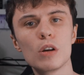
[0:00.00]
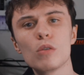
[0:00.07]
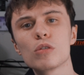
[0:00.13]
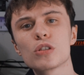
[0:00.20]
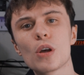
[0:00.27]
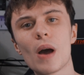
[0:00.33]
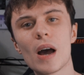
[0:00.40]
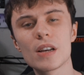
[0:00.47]
It
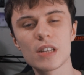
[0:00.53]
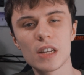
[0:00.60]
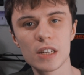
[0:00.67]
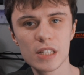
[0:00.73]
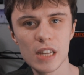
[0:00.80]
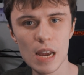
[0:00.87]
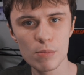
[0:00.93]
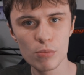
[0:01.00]
also has a
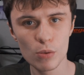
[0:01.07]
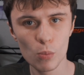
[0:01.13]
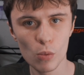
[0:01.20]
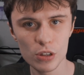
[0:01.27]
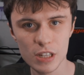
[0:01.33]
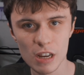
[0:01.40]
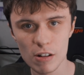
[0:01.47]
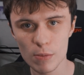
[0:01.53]
Sabrent
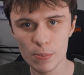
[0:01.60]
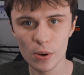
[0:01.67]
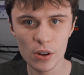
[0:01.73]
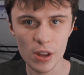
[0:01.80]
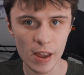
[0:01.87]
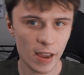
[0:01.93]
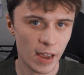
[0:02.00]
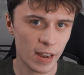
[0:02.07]

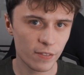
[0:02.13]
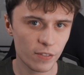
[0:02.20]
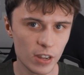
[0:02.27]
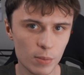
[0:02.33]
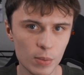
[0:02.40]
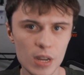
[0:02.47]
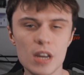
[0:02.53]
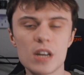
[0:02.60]
1TB
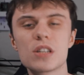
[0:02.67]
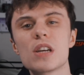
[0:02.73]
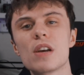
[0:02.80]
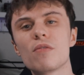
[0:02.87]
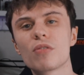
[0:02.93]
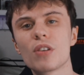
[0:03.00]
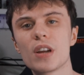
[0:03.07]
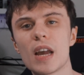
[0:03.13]
NVMe
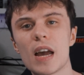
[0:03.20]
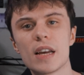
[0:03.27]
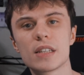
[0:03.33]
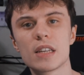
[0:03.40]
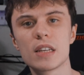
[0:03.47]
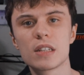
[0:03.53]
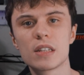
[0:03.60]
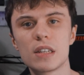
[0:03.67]
Gen 3
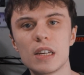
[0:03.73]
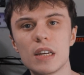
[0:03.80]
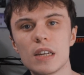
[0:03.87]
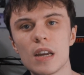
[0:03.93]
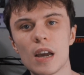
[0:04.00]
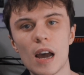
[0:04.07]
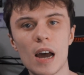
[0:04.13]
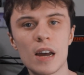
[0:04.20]

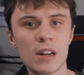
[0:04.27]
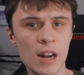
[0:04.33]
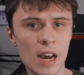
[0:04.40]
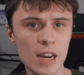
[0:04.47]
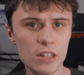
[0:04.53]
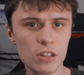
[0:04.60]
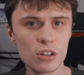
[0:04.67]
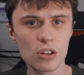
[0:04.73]
SSD and an
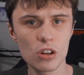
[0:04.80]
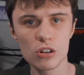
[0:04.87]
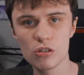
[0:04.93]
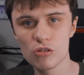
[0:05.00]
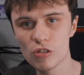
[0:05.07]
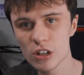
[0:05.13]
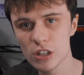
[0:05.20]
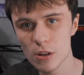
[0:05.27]
Asus
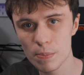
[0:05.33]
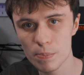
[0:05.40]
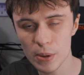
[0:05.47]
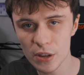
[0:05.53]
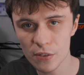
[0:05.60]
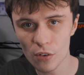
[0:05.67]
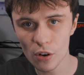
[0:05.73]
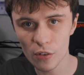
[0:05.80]
Strix
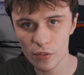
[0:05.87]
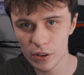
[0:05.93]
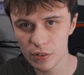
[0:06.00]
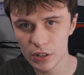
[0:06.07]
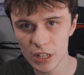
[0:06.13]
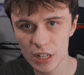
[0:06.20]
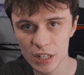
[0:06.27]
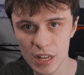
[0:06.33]

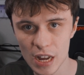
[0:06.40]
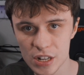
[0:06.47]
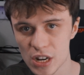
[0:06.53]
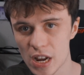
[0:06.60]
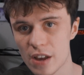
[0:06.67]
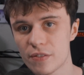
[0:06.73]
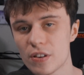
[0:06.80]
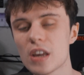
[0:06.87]

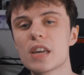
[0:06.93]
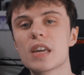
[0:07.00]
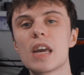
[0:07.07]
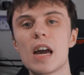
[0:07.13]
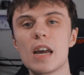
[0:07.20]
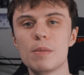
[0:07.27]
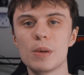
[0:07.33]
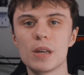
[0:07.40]
B550-F
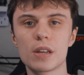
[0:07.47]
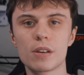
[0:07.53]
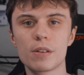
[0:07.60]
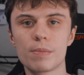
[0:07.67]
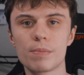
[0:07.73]
gaming.